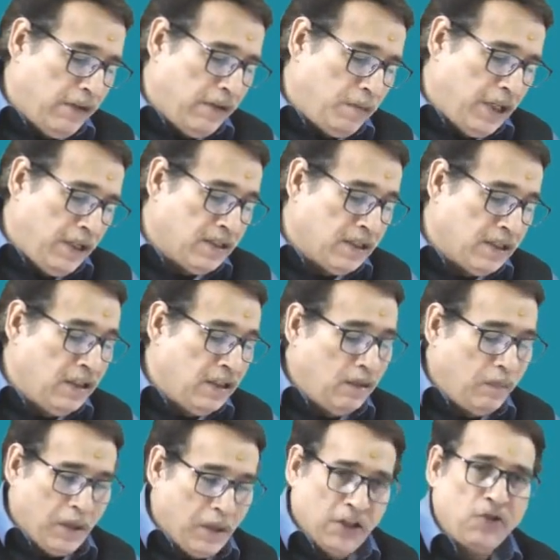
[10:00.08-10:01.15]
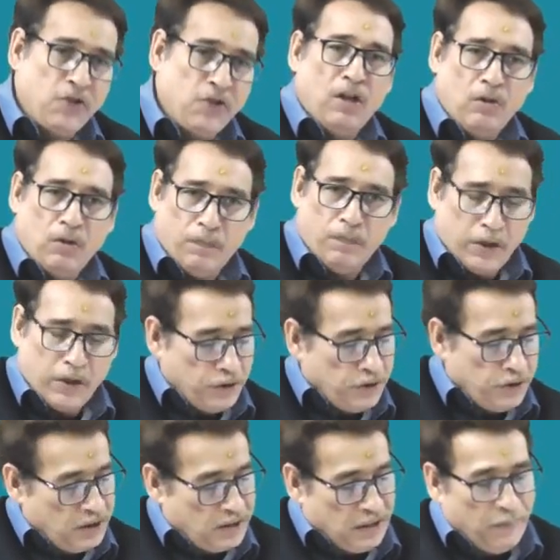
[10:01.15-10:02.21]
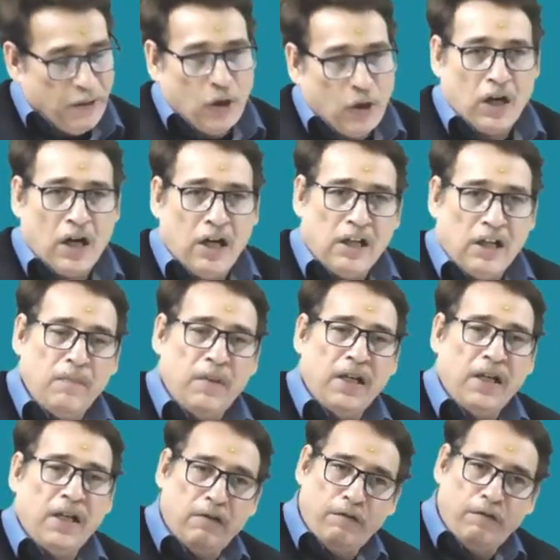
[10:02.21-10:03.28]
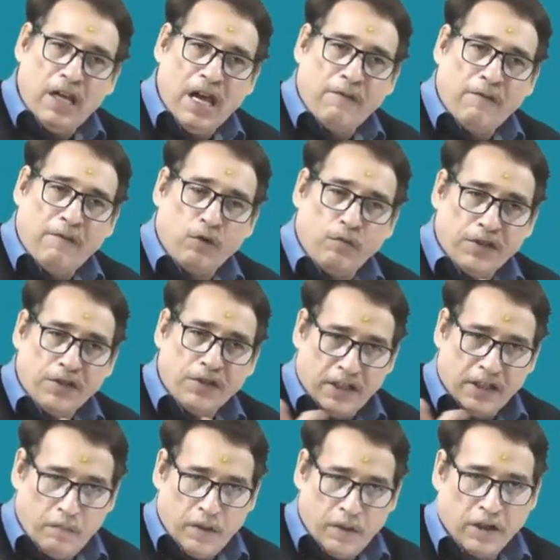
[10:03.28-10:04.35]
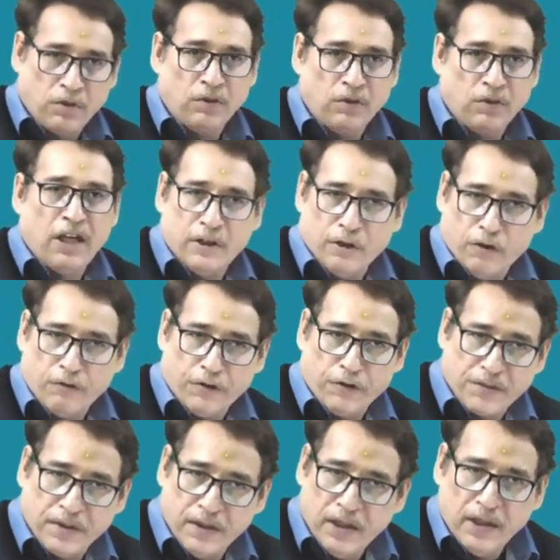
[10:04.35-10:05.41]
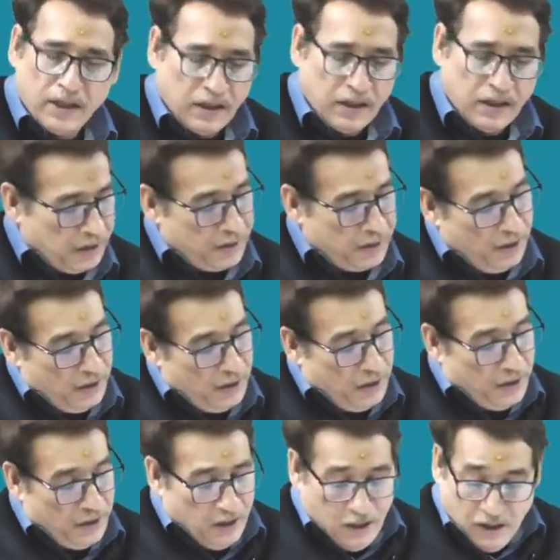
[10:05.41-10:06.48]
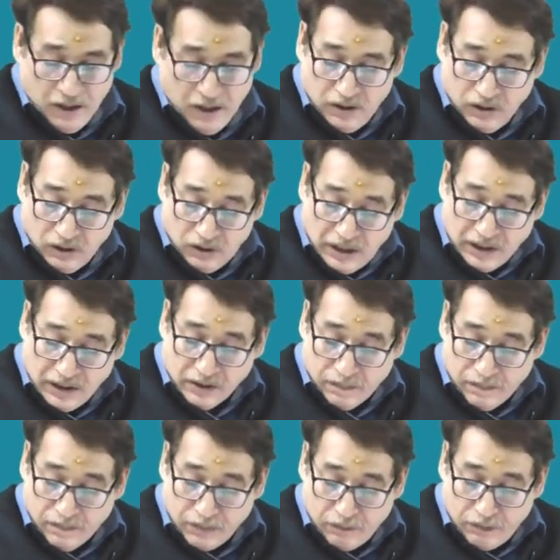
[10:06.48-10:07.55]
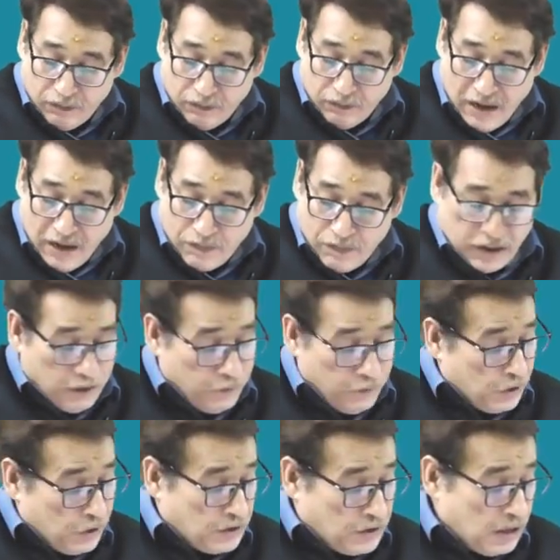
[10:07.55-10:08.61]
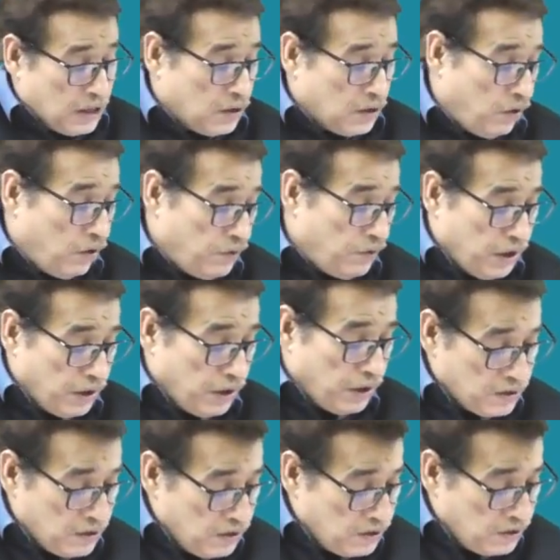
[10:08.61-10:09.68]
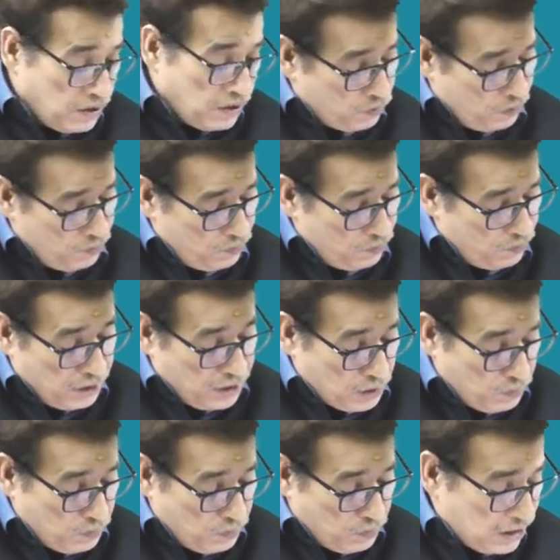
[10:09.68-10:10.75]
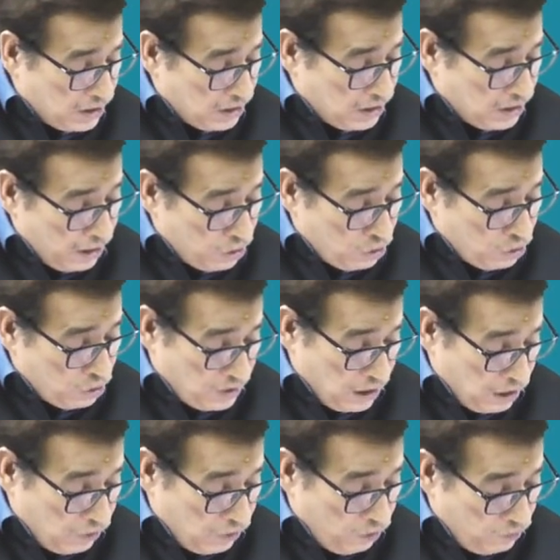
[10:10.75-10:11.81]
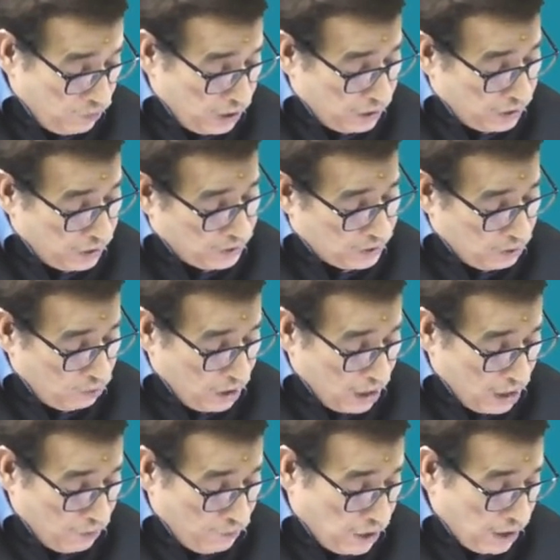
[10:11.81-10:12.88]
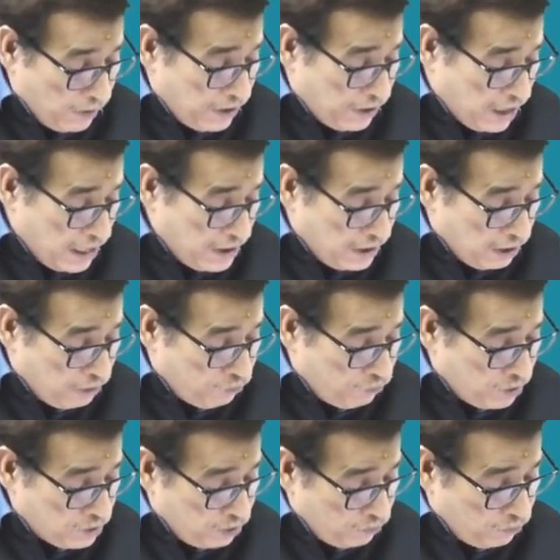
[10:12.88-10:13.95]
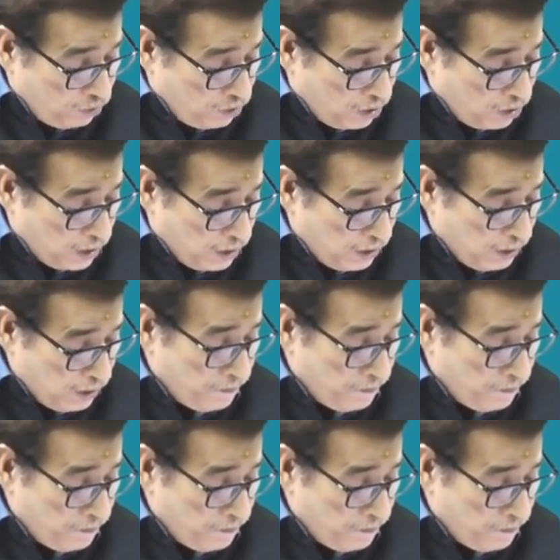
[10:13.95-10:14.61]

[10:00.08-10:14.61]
place in the branch account, because this amount ultimately will have to be sent back to the head office. Correct? Then we have been given receipts from debtors. Receipts from debtors means cash receipt from debtors. So I will write it first of all here.